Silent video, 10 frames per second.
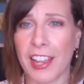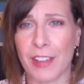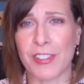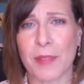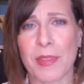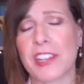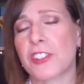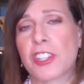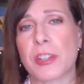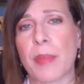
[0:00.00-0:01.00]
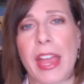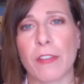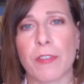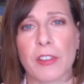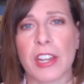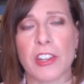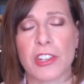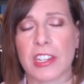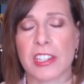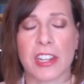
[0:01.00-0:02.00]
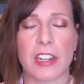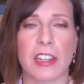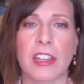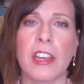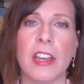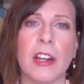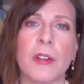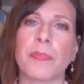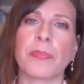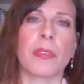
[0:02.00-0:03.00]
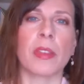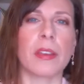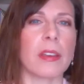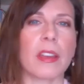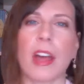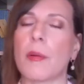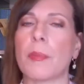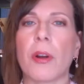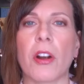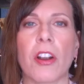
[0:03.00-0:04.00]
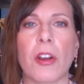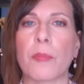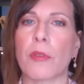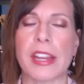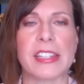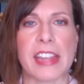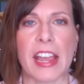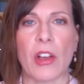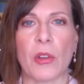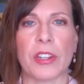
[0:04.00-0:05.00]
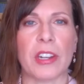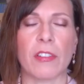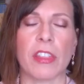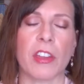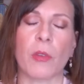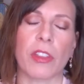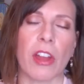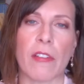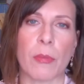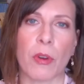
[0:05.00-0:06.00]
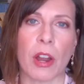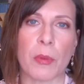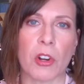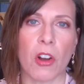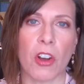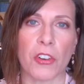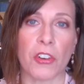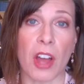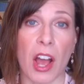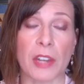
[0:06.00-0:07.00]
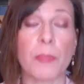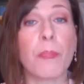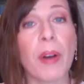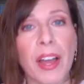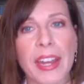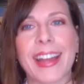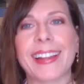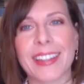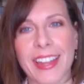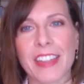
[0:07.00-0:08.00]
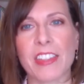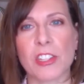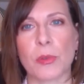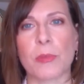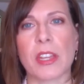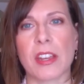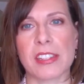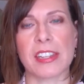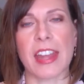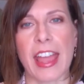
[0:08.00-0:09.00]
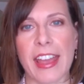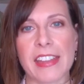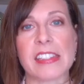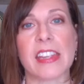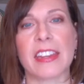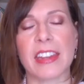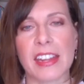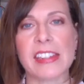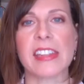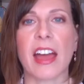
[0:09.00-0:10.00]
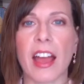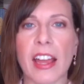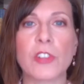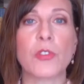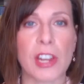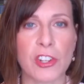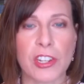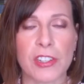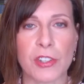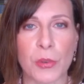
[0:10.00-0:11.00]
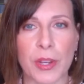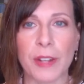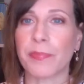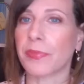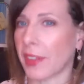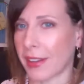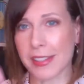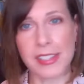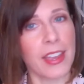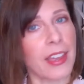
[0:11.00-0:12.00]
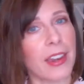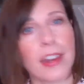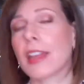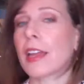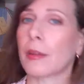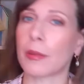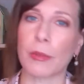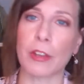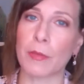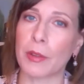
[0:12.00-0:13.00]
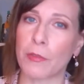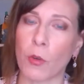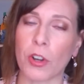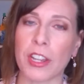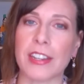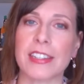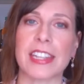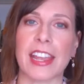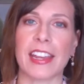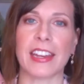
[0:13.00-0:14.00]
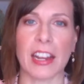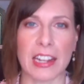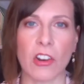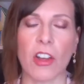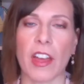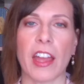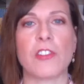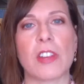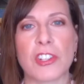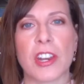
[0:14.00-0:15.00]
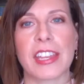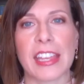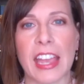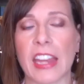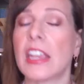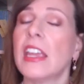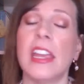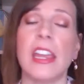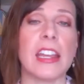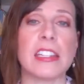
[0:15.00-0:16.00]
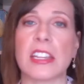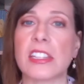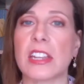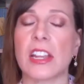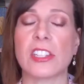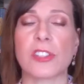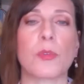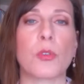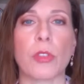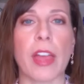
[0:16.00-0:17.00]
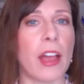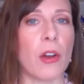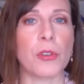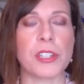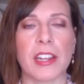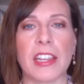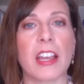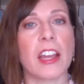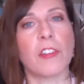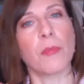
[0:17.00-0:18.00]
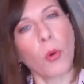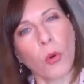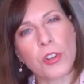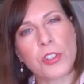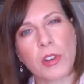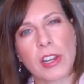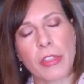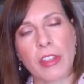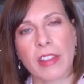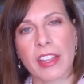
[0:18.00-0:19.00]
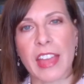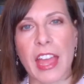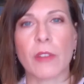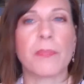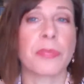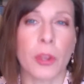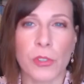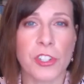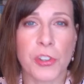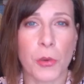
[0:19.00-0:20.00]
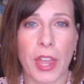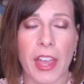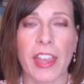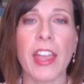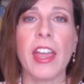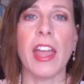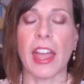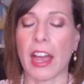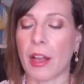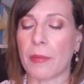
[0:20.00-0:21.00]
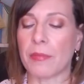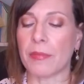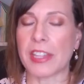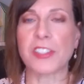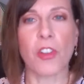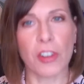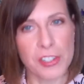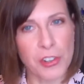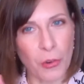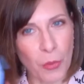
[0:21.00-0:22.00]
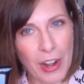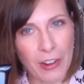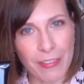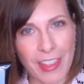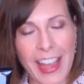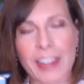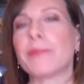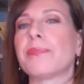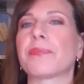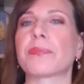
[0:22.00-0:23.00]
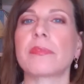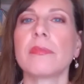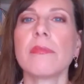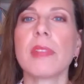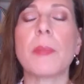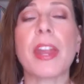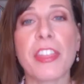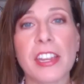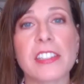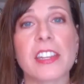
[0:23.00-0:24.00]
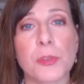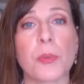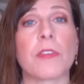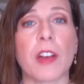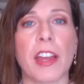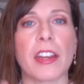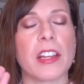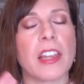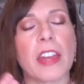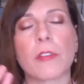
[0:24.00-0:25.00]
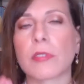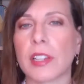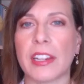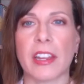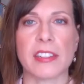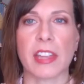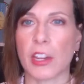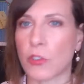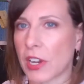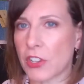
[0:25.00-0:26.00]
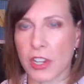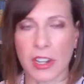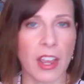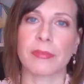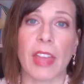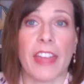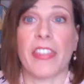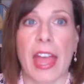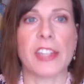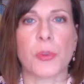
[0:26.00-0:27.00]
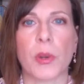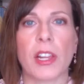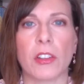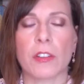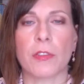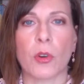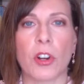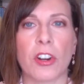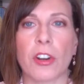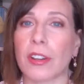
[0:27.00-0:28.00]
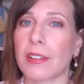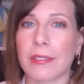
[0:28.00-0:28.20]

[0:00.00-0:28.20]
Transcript: if something's just a bad foundation, it's gonna come apart, break down and everything, whether I have a primer on or not. But I like this one because it has a nice hydration to it. Like I said, I'm in my mid 40s and I need all the hydration I can get. It does not smooth out any kind of pores or anything like that, which is okay, um, as long as you're aware of that but I think it does provide a lot of really nice hydration, and that's what I look for